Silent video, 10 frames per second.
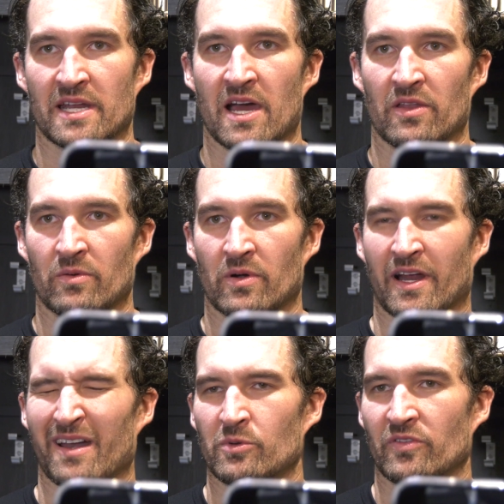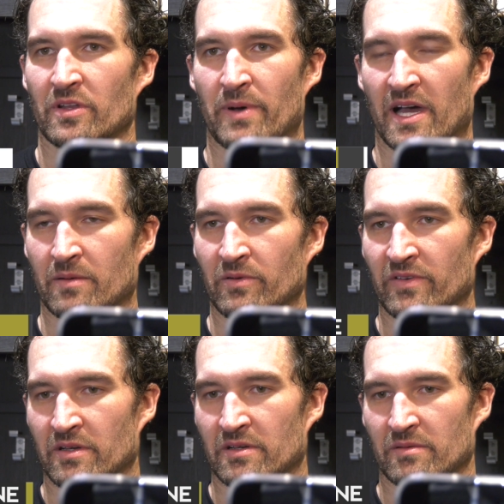now that we're kind of moving the puck,
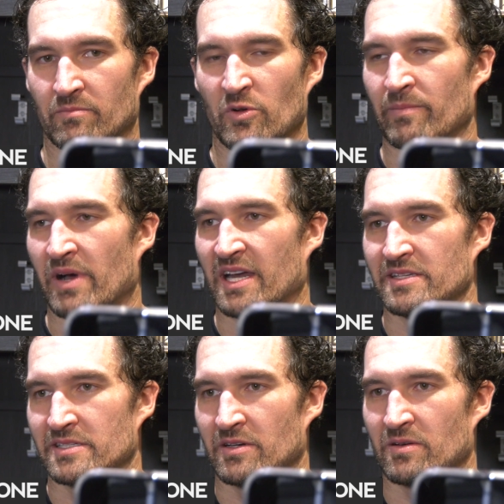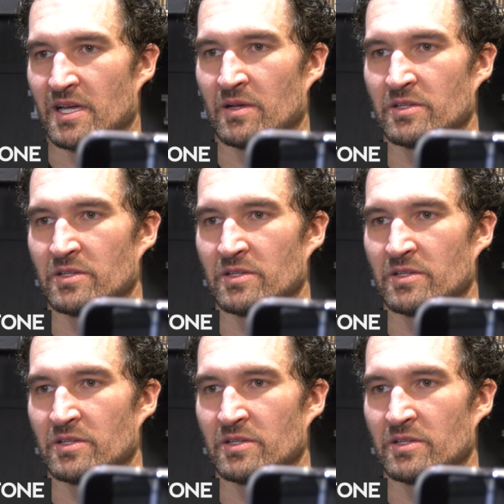moving moving bodies in and around,